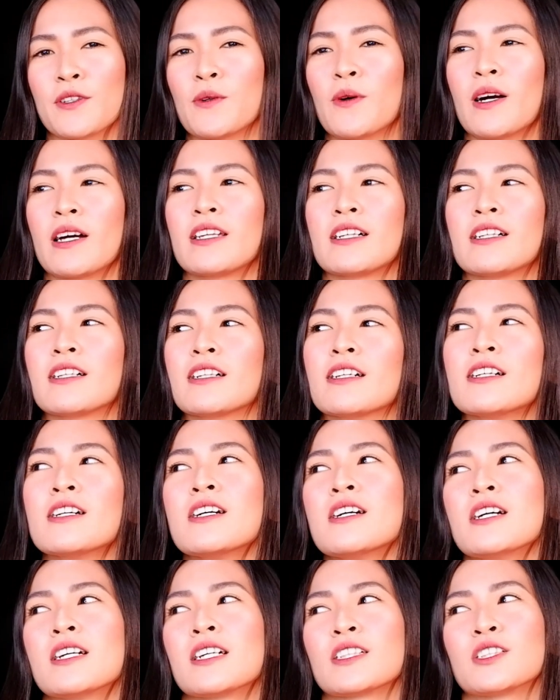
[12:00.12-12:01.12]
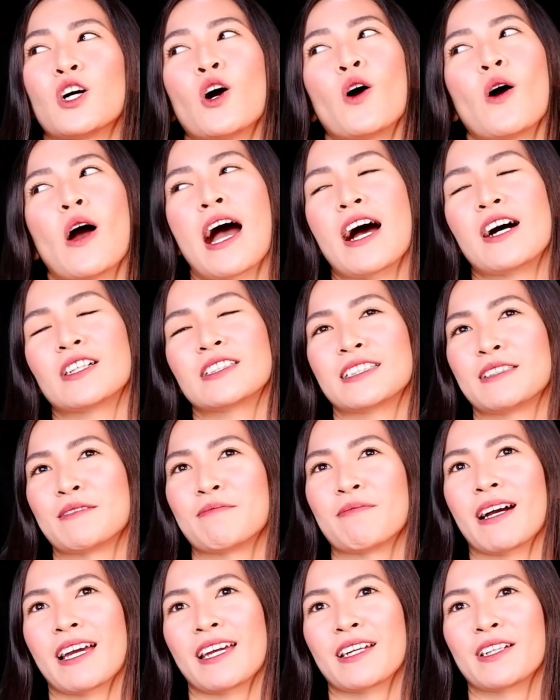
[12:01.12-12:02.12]
you wanna go out and
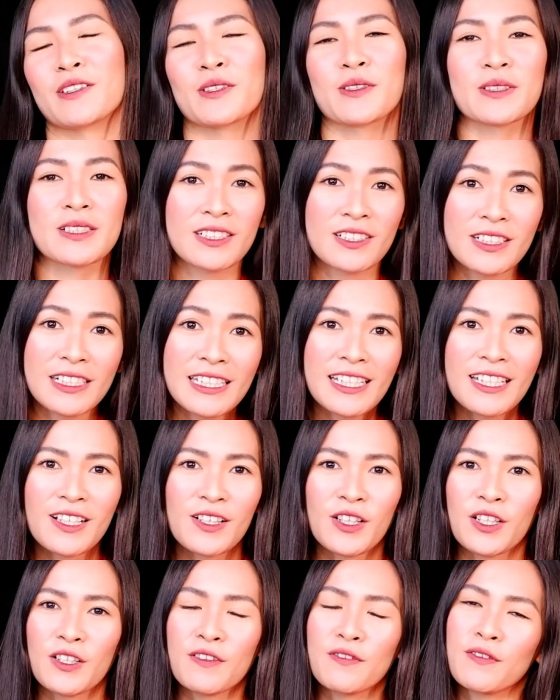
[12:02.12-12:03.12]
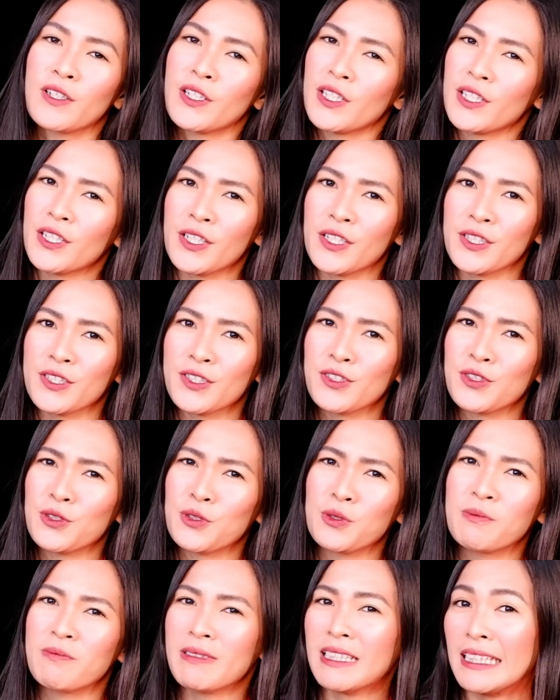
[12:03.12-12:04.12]
buy grocery or for your
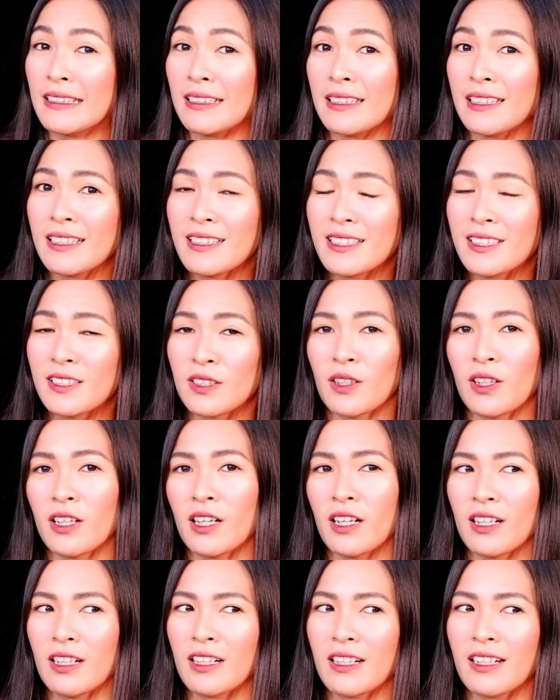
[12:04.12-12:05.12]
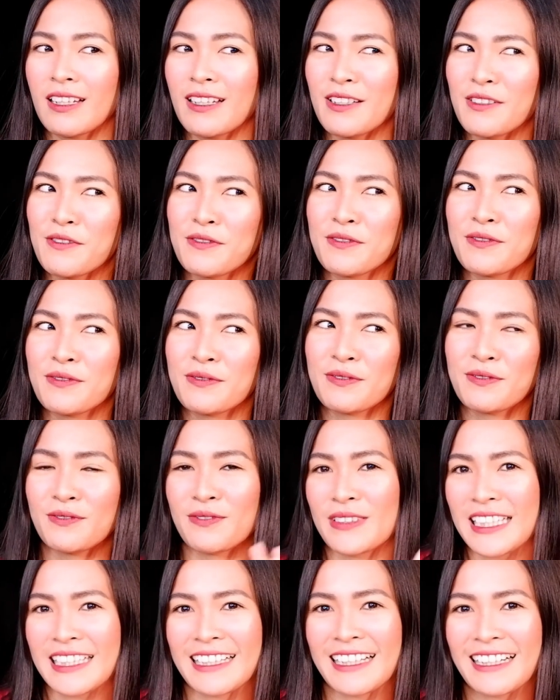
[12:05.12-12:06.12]
Zoom meetings, or if
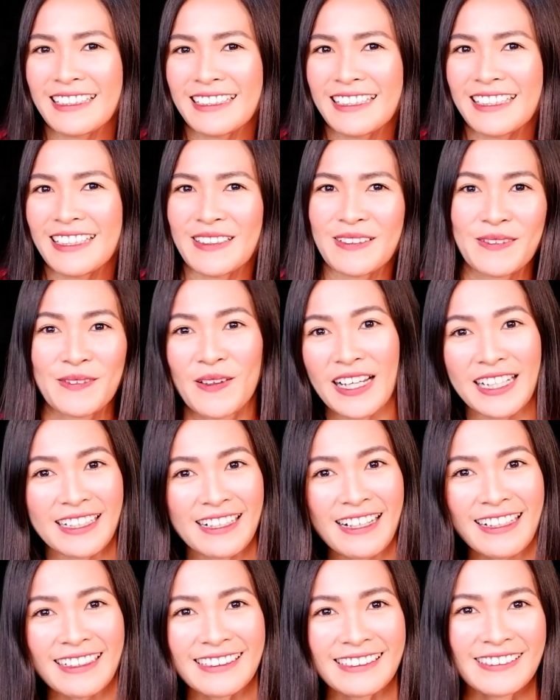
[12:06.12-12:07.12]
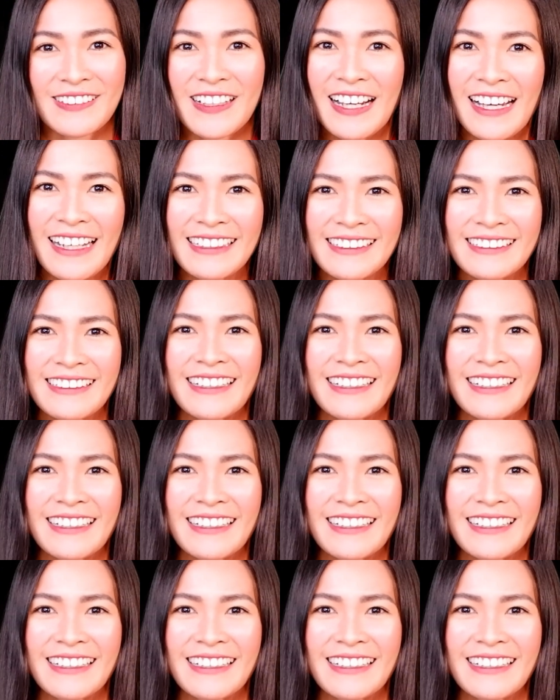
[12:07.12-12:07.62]
you want, why not, right?